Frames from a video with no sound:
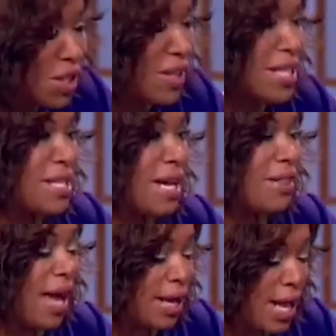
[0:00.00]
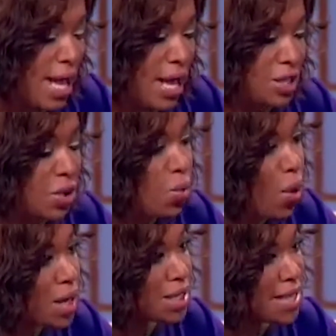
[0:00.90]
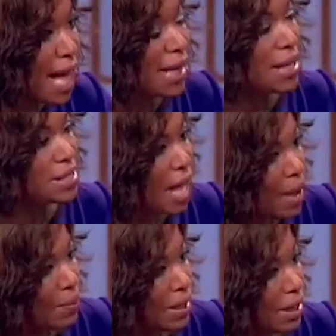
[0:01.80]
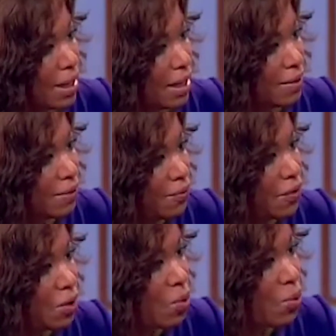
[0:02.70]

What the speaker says: and things like that. And so what exactly is happening in the foot,